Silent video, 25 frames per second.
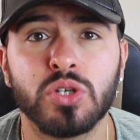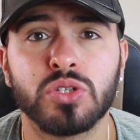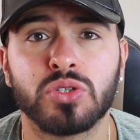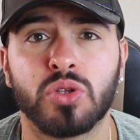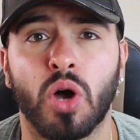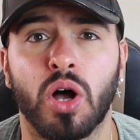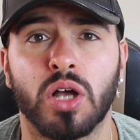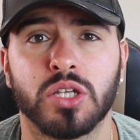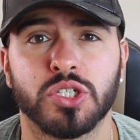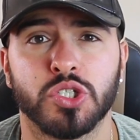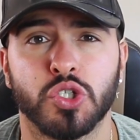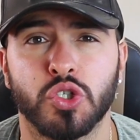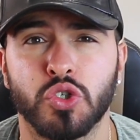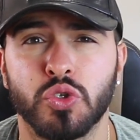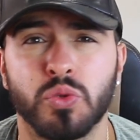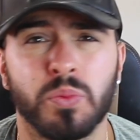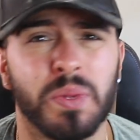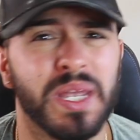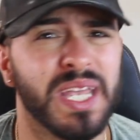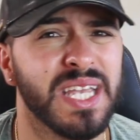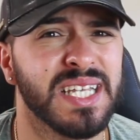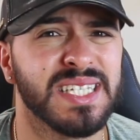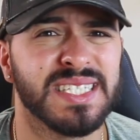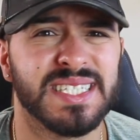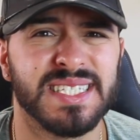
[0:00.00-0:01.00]
good dance
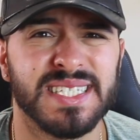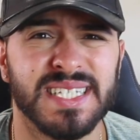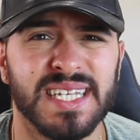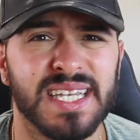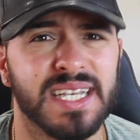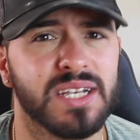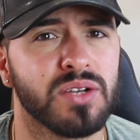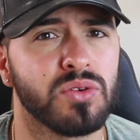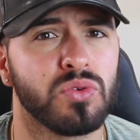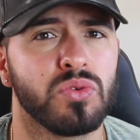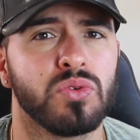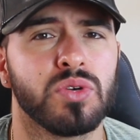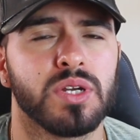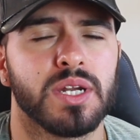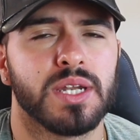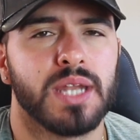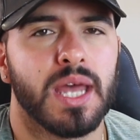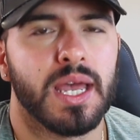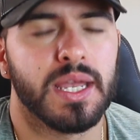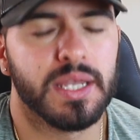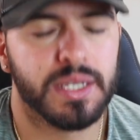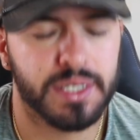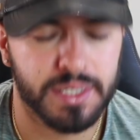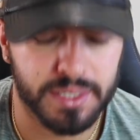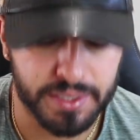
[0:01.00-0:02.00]
group, in sync, all of
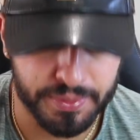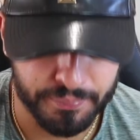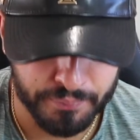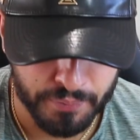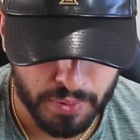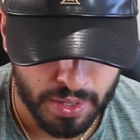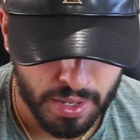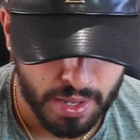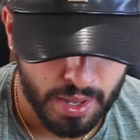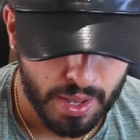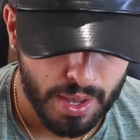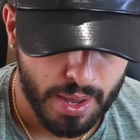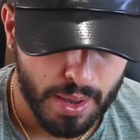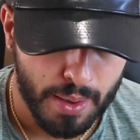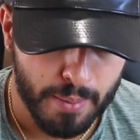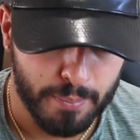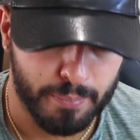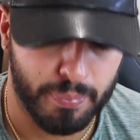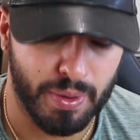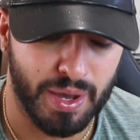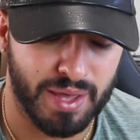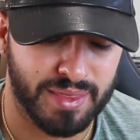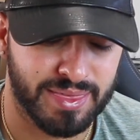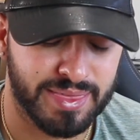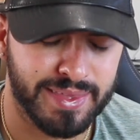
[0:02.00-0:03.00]
that, yeah?
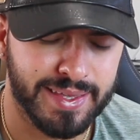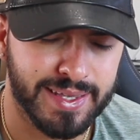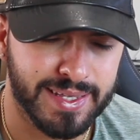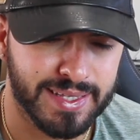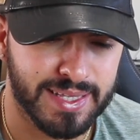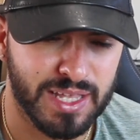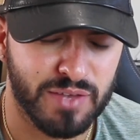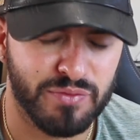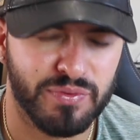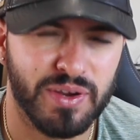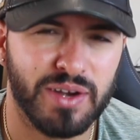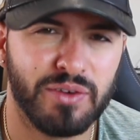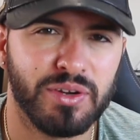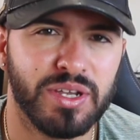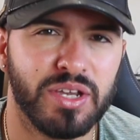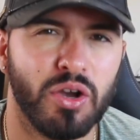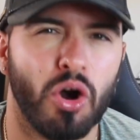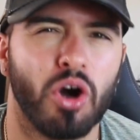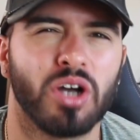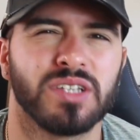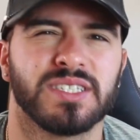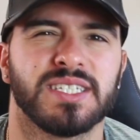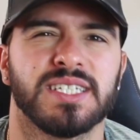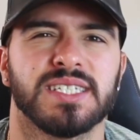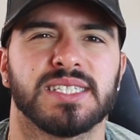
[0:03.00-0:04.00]
But I think they're very
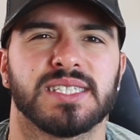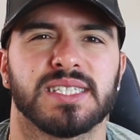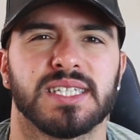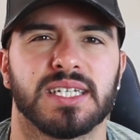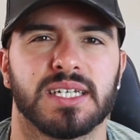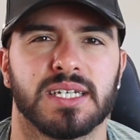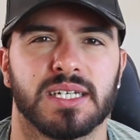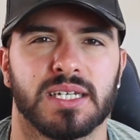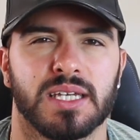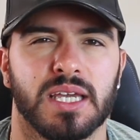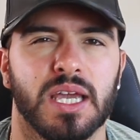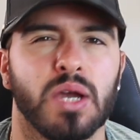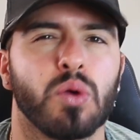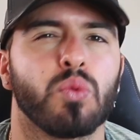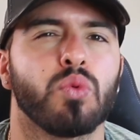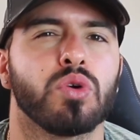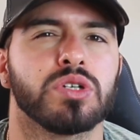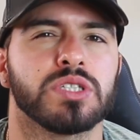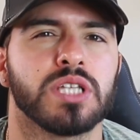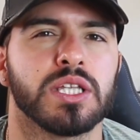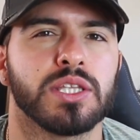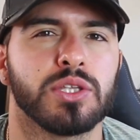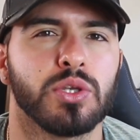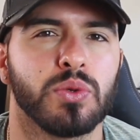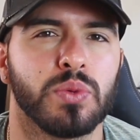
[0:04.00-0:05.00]
artistic in
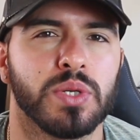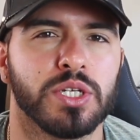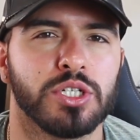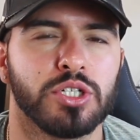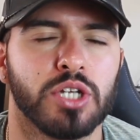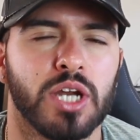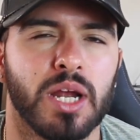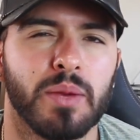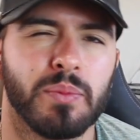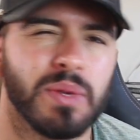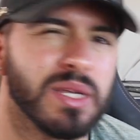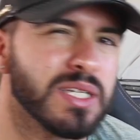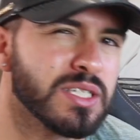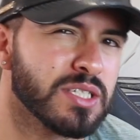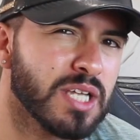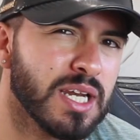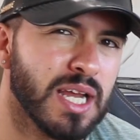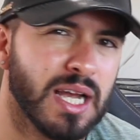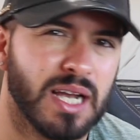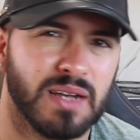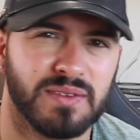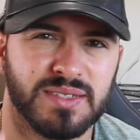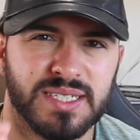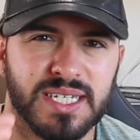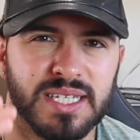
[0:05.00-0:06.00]
what they're doing, do you know what I mean? So
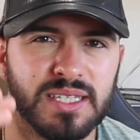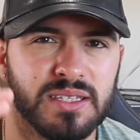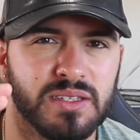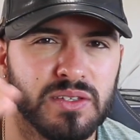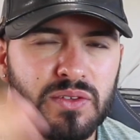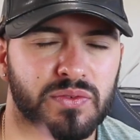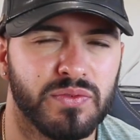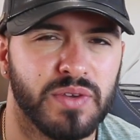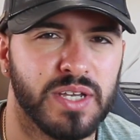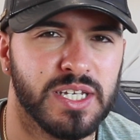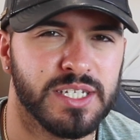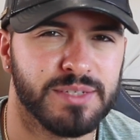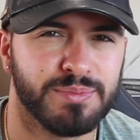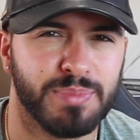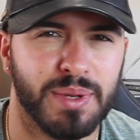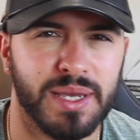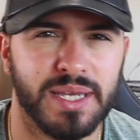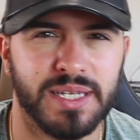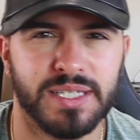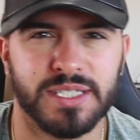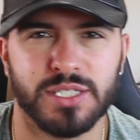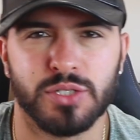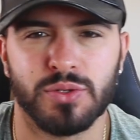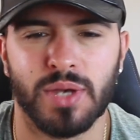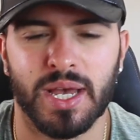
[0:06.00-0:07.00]
like I said, the face
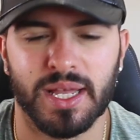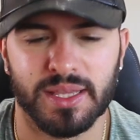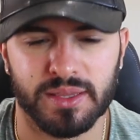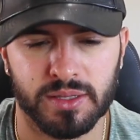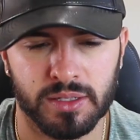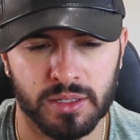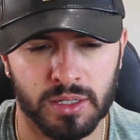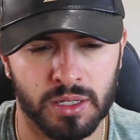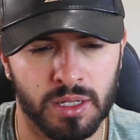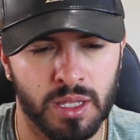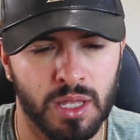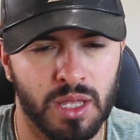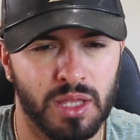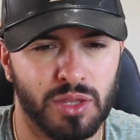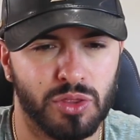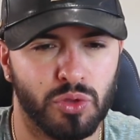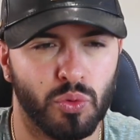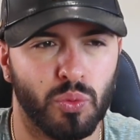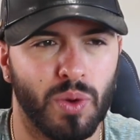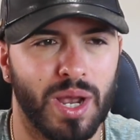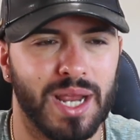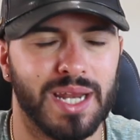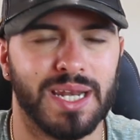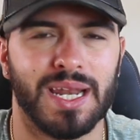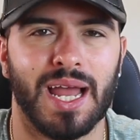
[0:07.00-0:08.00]
paints, you had the
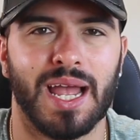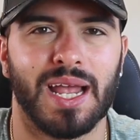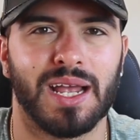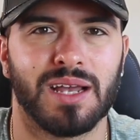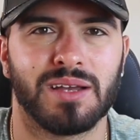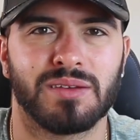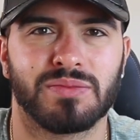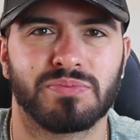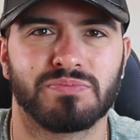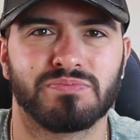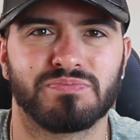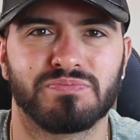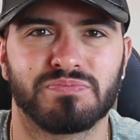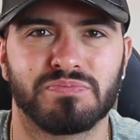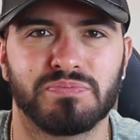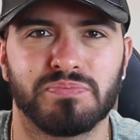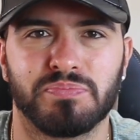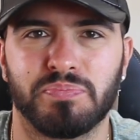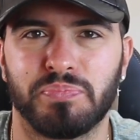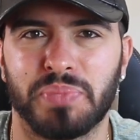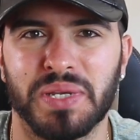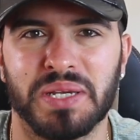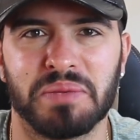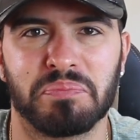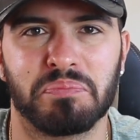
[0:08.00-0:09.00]
white like
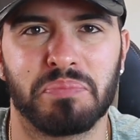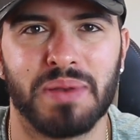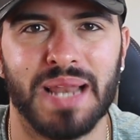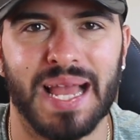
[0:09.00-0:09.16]
big